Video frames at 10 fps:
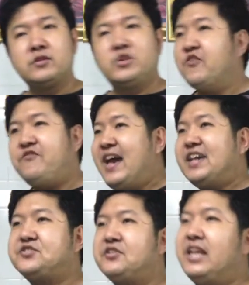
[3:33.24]
No
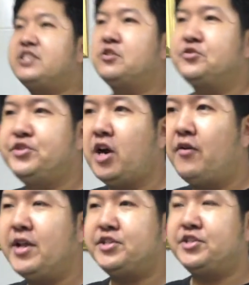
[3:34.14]
faster internal
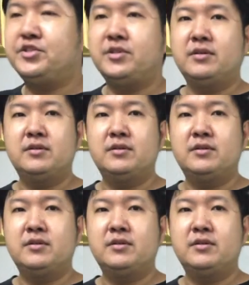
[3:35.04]
storage.